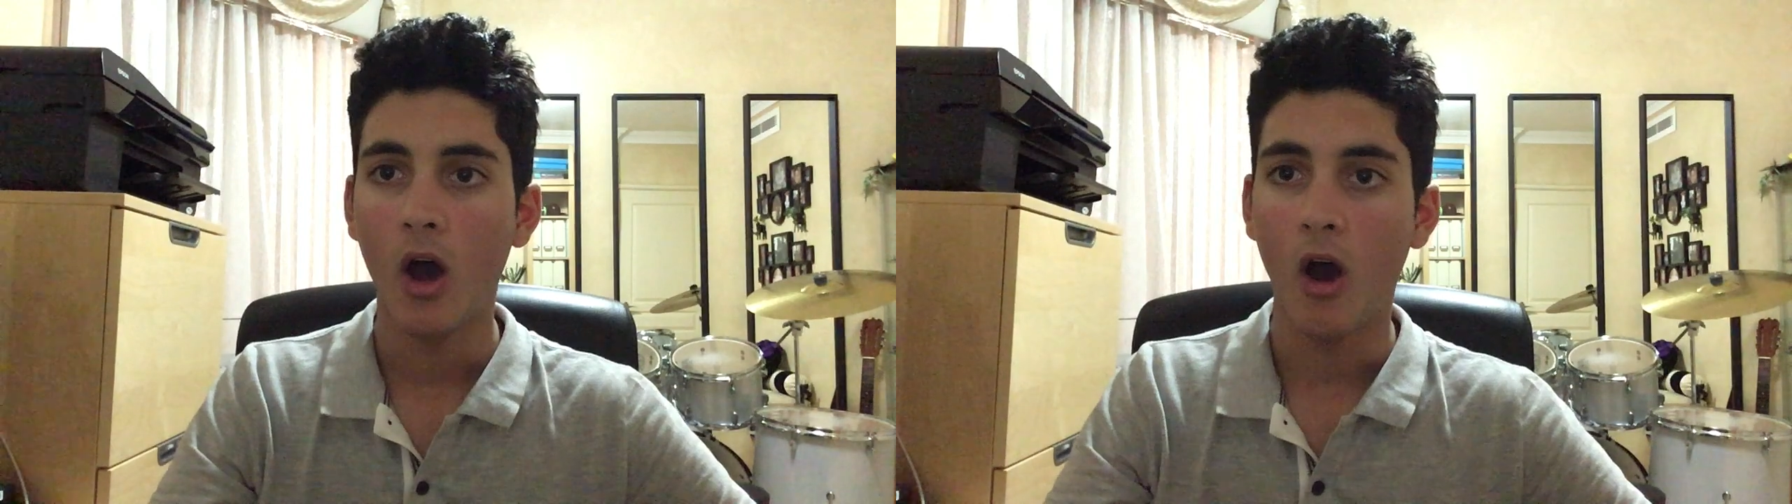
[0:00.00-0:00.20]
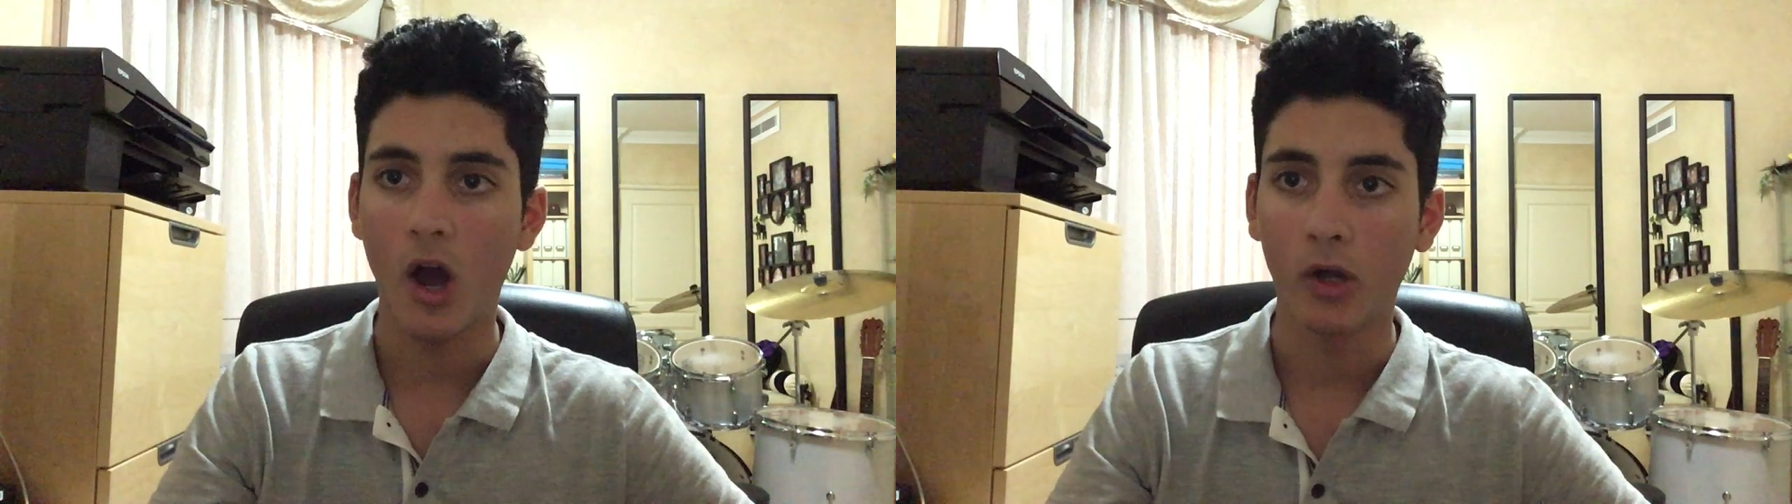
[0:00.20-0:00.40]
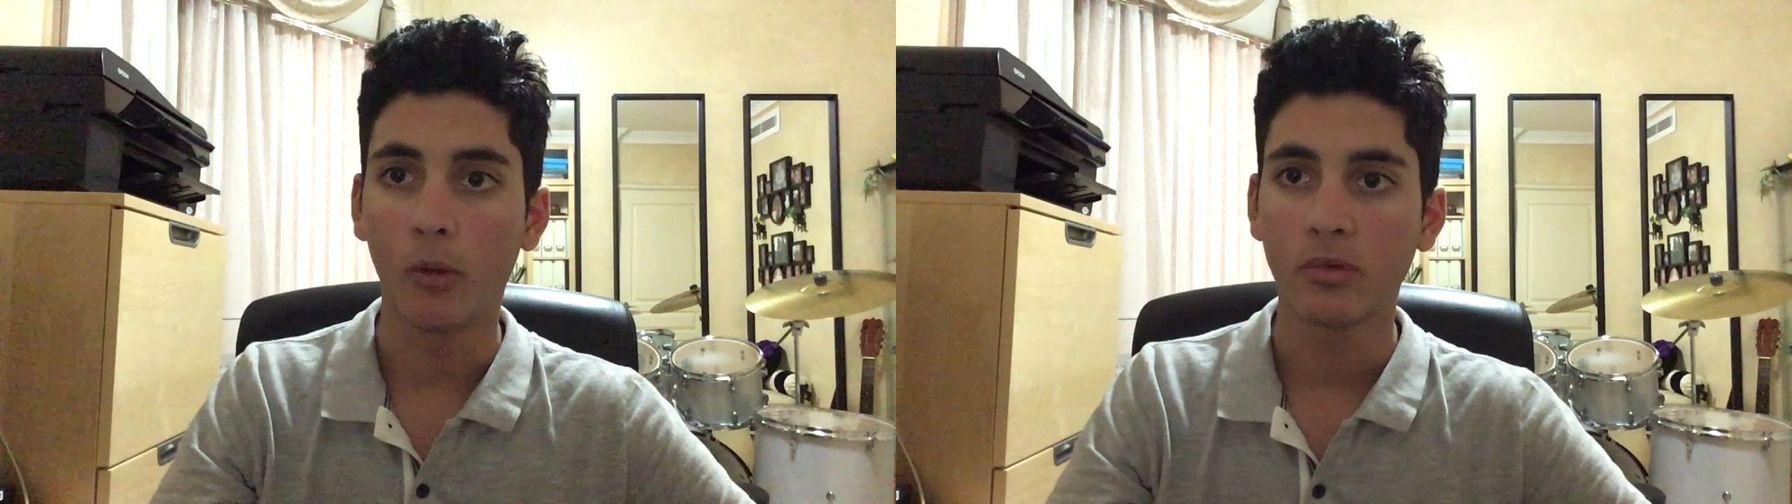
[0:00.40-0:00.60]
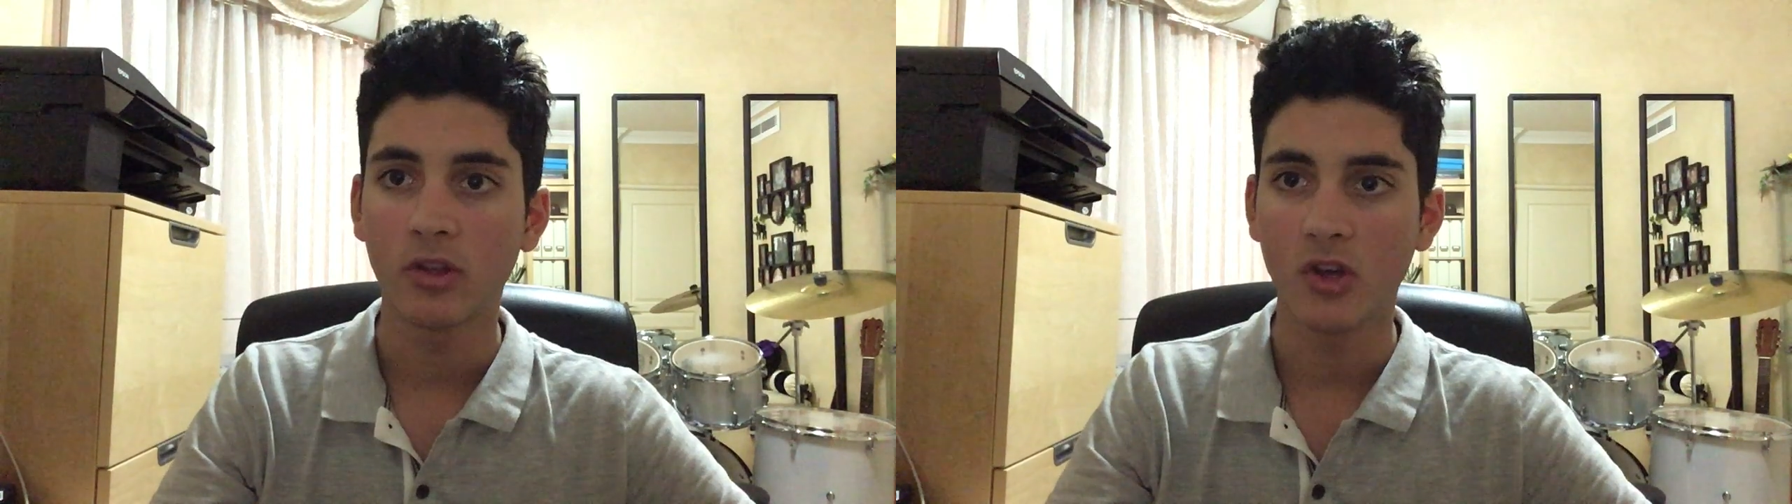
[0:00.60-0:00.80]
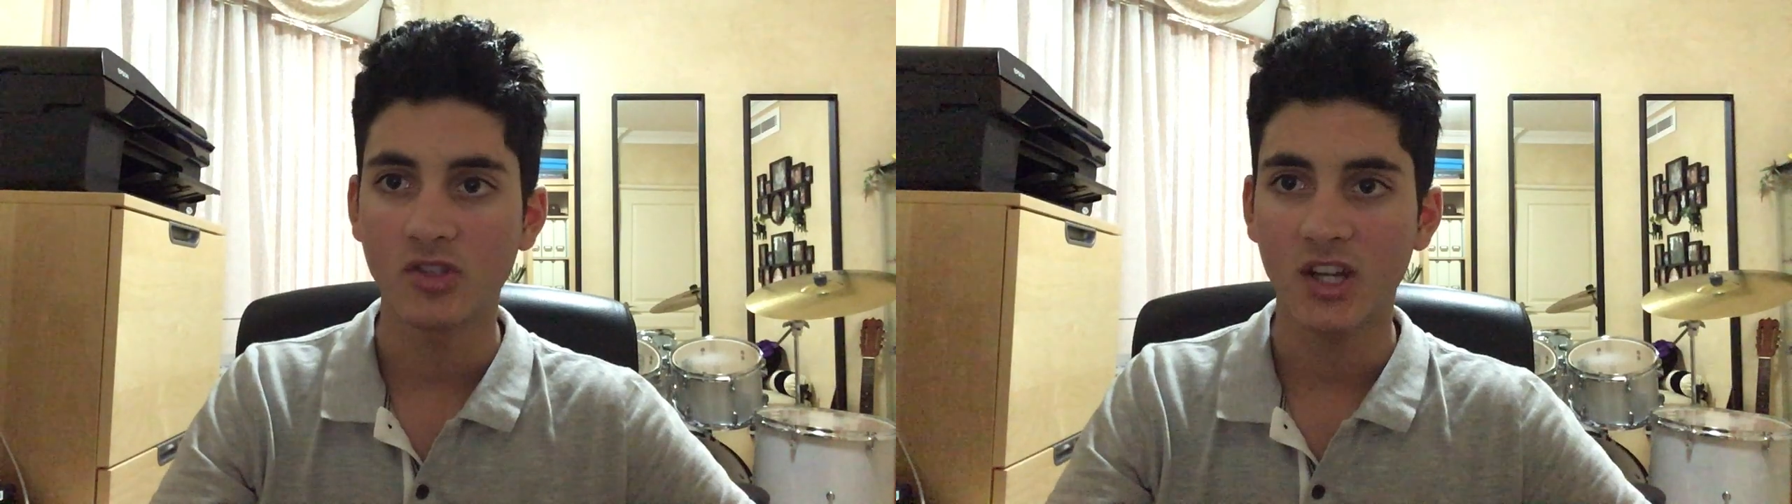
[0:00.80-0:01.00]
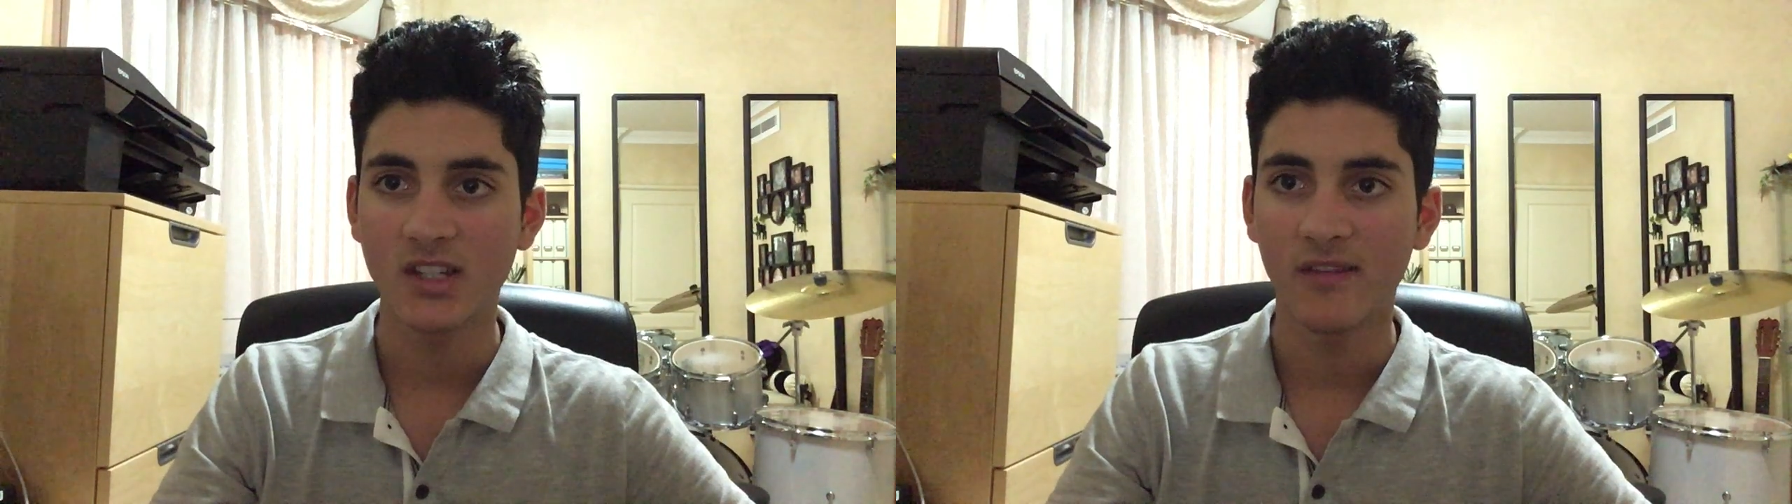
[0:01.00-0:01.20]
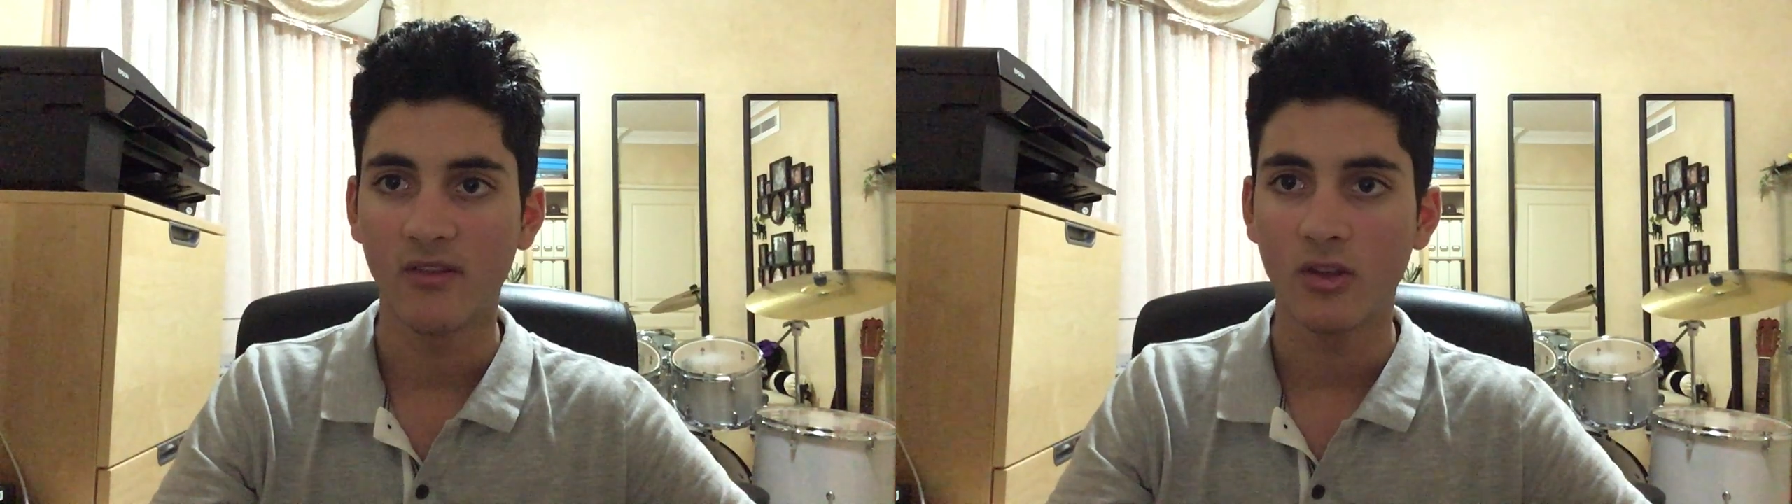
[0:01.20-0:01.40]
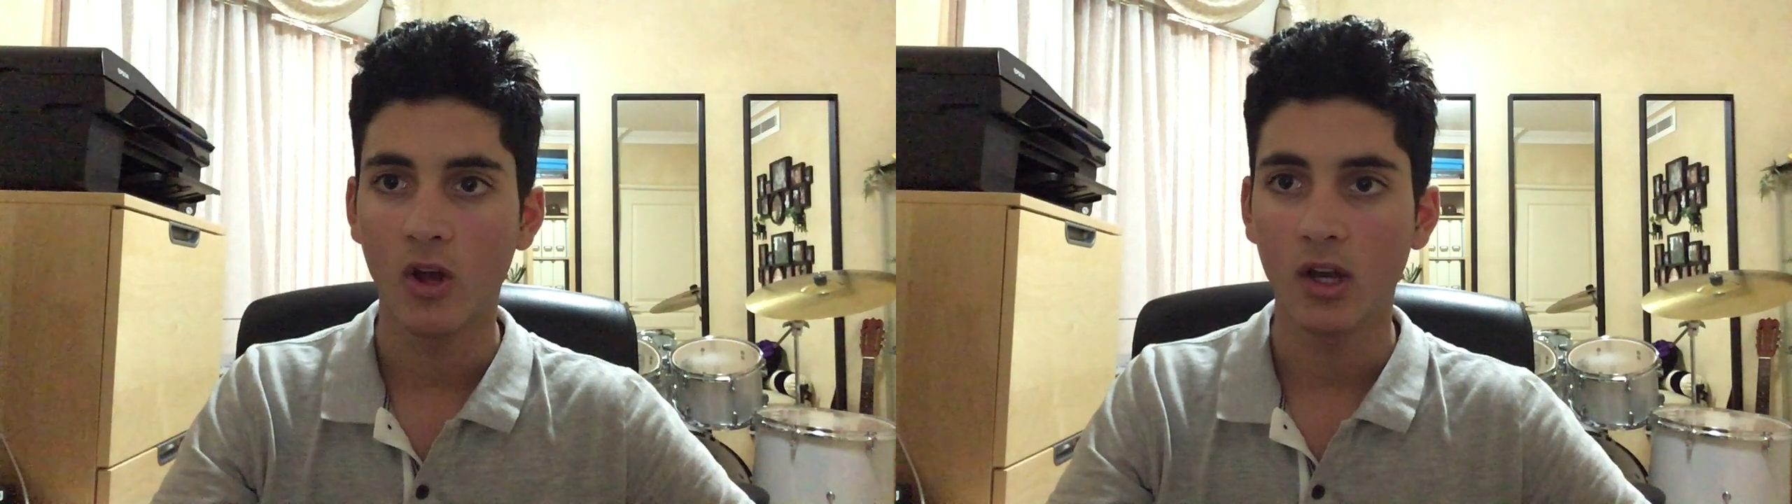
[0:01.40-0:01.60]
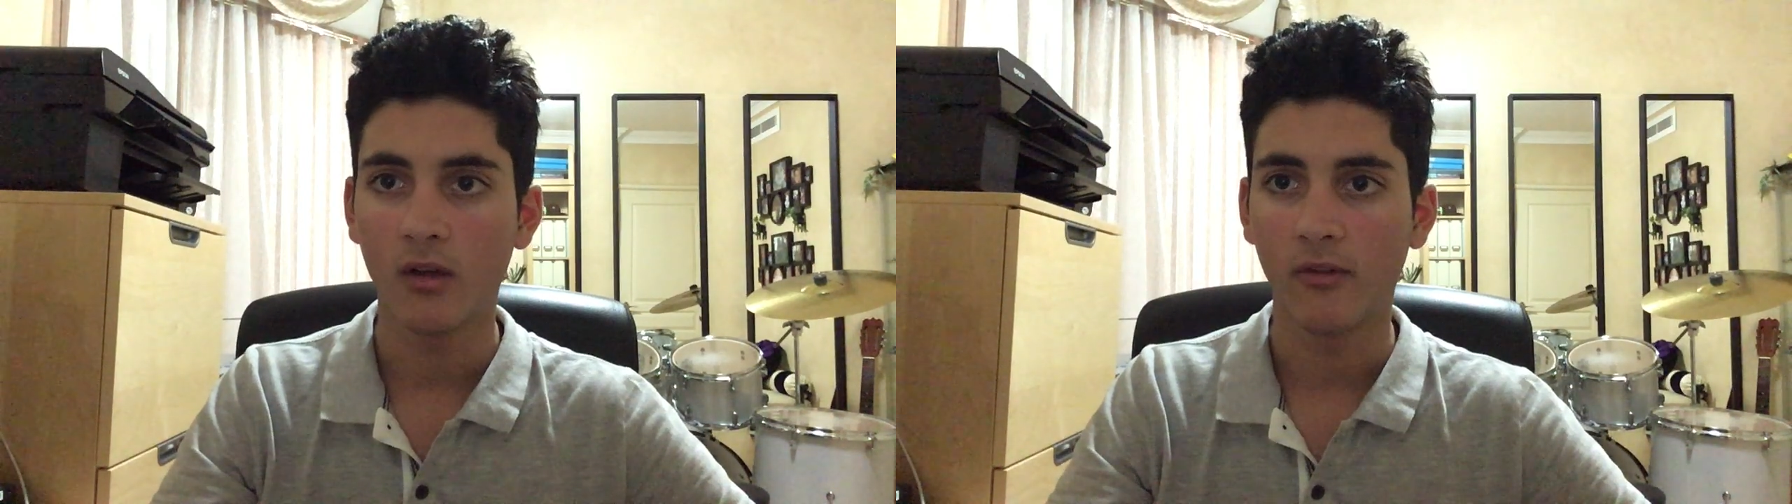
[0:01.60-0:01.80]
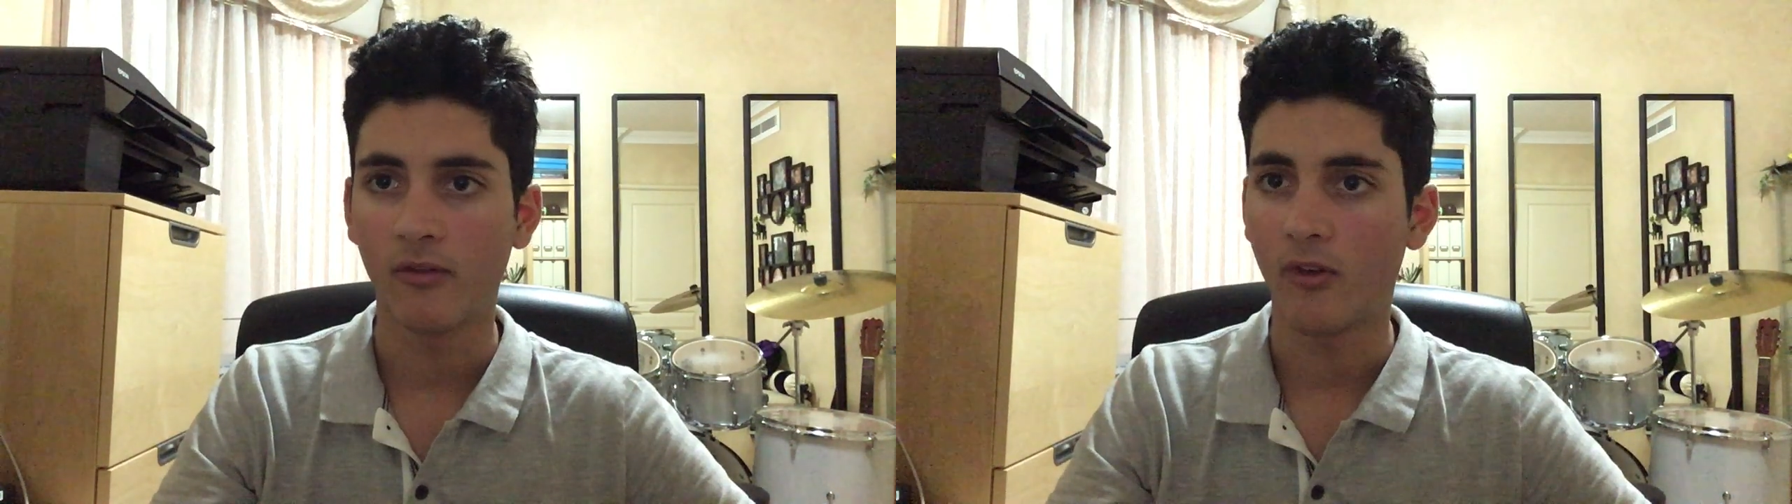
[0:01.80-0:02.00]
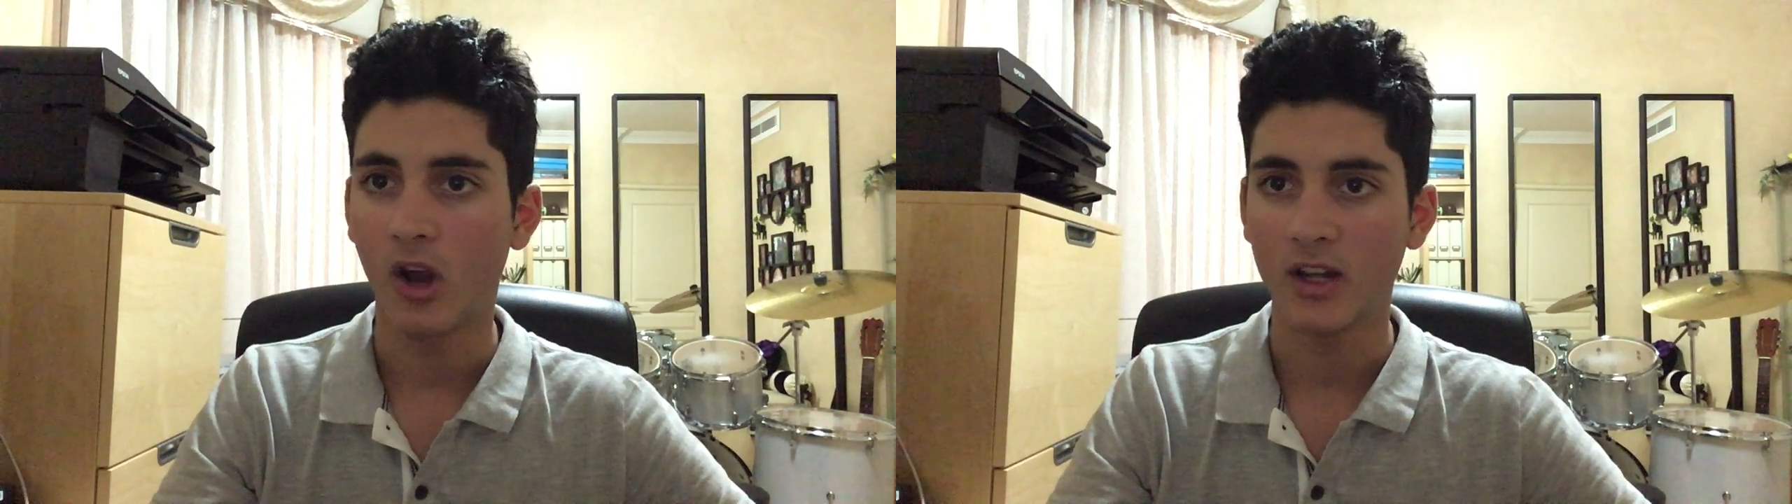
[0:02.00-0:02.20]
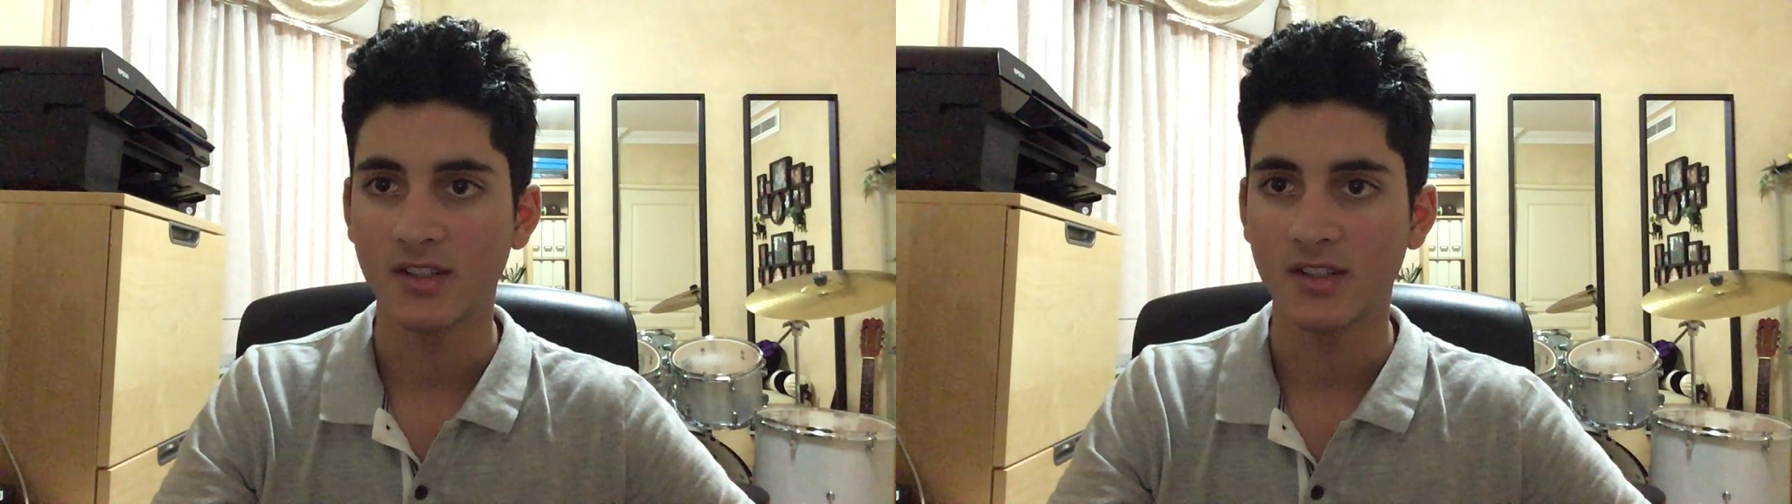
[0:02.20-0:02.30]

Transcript: I'd opt Thursday, 7:30 over Friday,